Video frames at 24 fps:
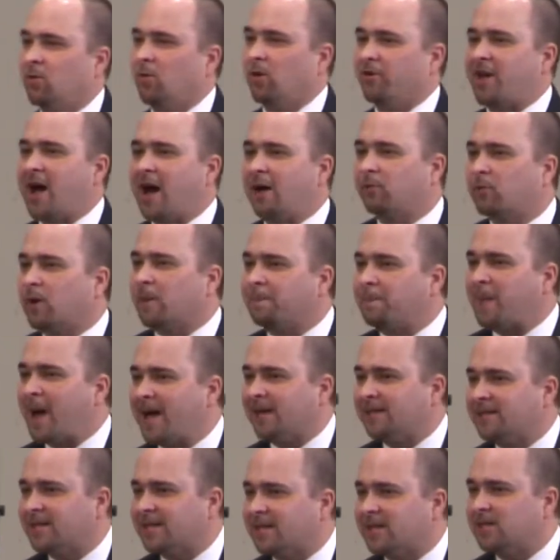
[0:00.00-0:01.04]
without
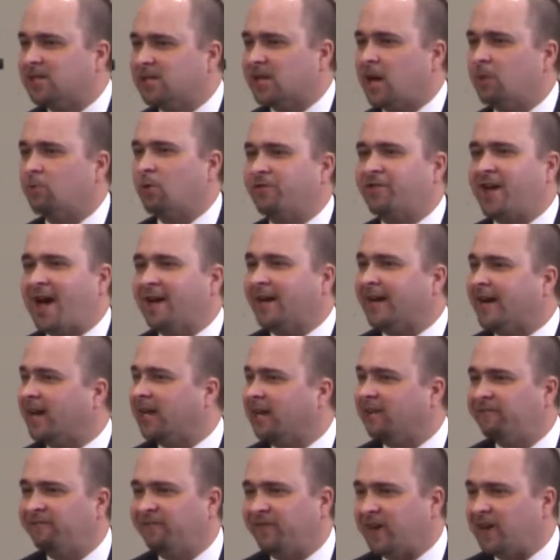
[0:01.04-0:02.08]
repentance and without
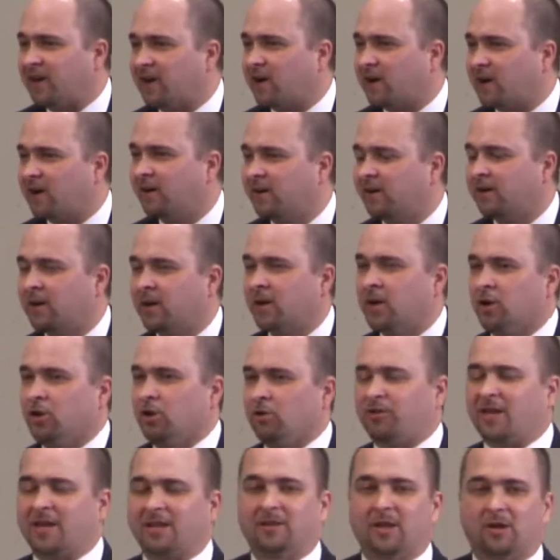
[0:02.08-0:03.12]
any fear.
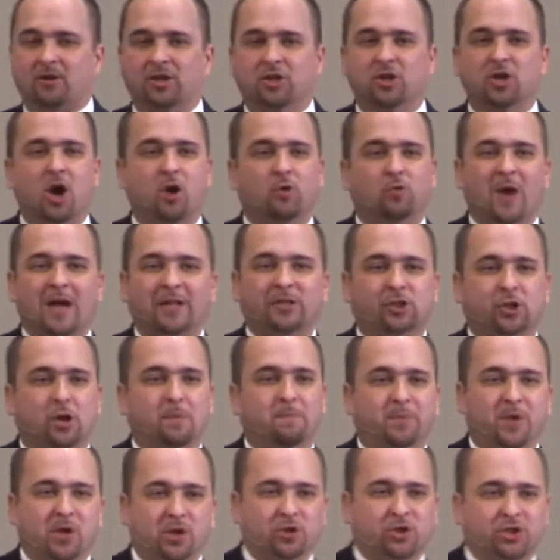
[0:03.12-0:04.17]
You think there is no
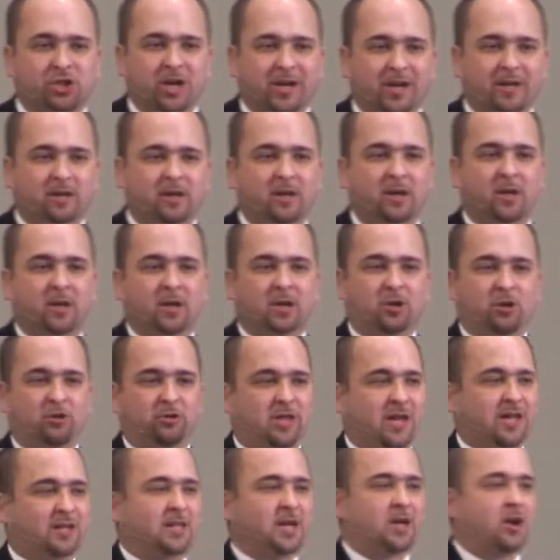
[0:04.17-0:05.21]
retribution. You
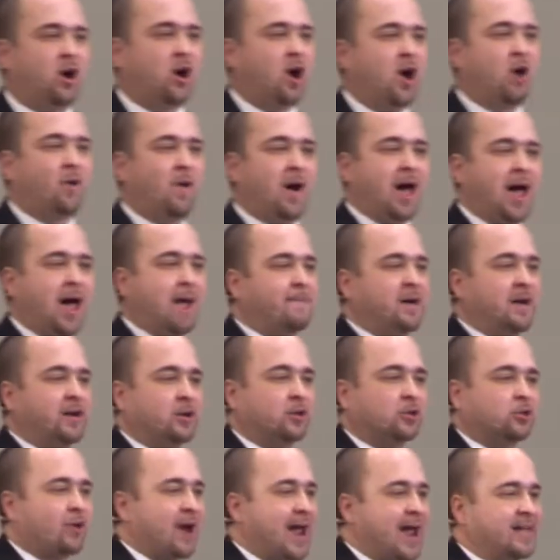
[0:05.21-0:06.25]
think that, oh, well, I'm under
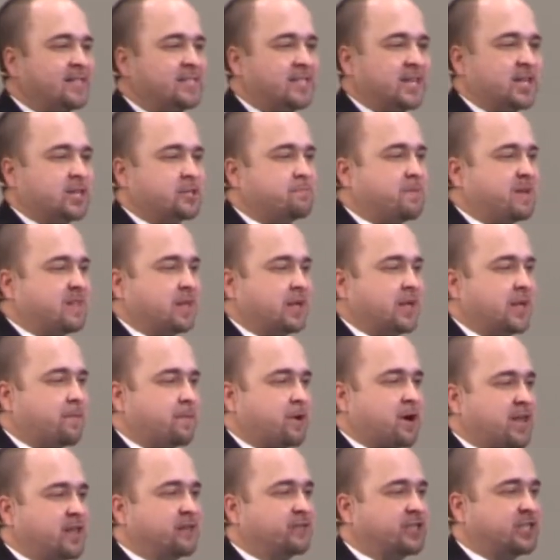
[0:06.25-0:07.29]
grace, it gives me the
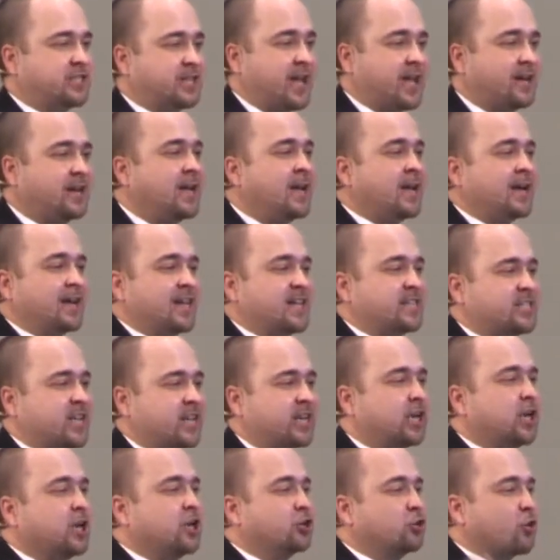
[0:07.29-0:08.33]
liberty of sin.
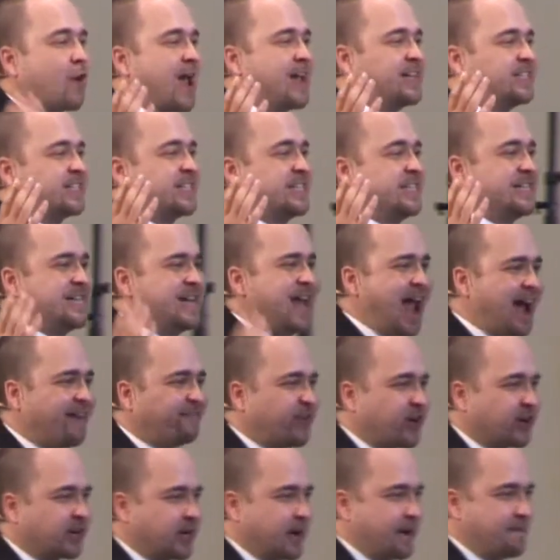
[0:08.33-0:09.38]
Listen, grace
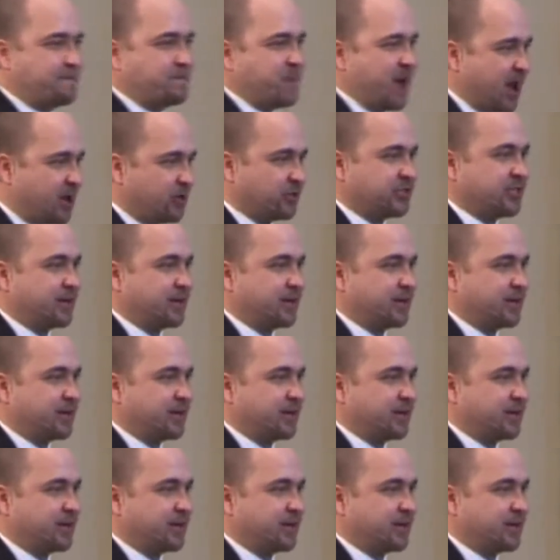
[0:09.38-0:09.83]
never compels